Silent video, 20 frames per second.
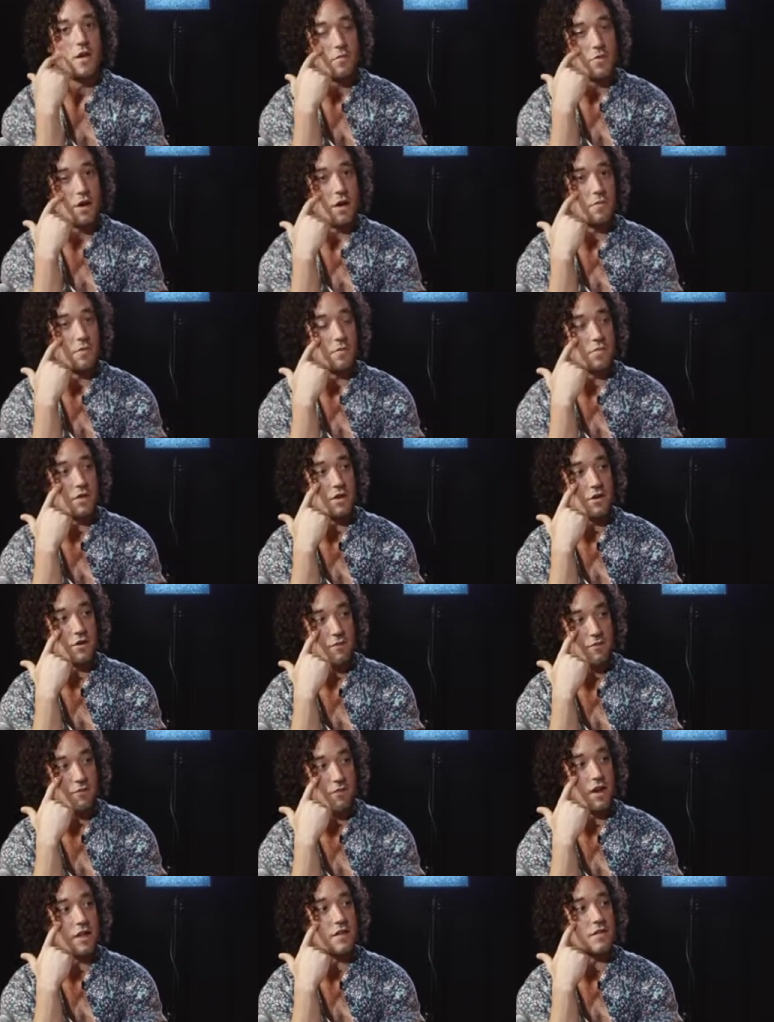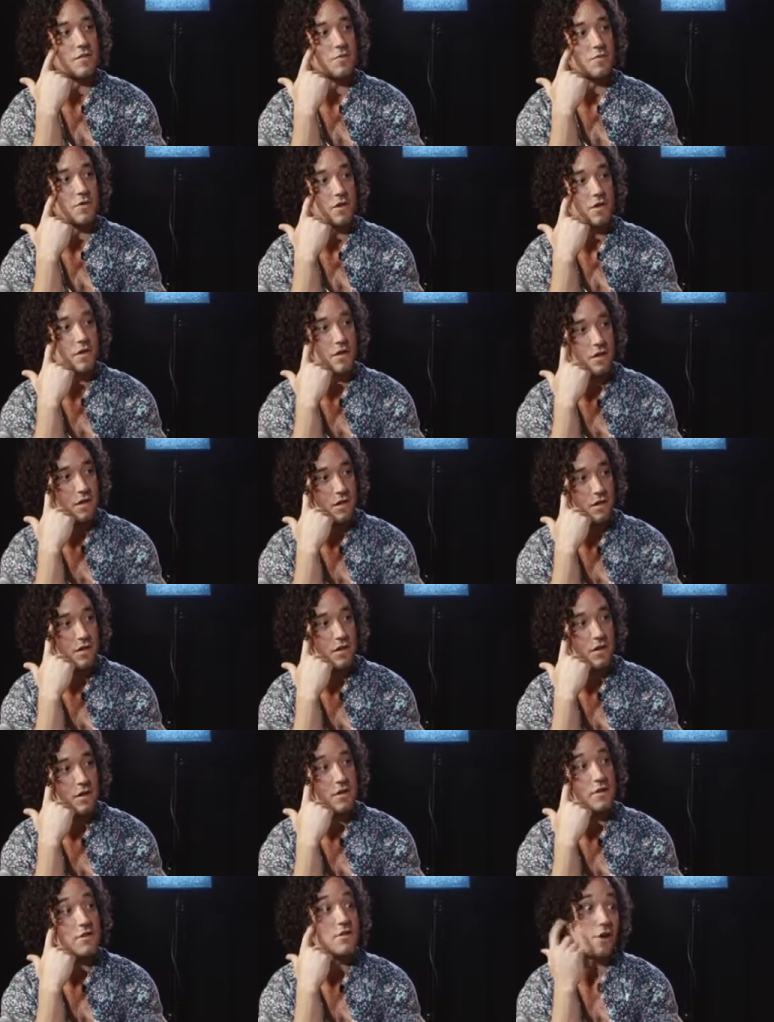probably your friends would
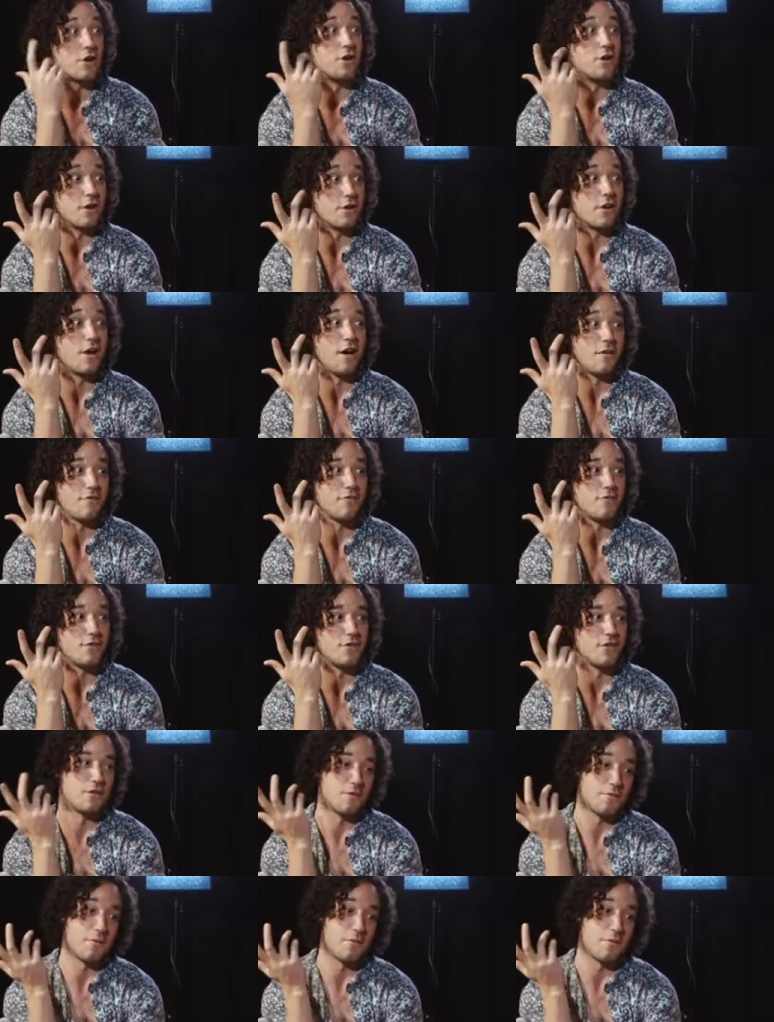turn it off when you're in the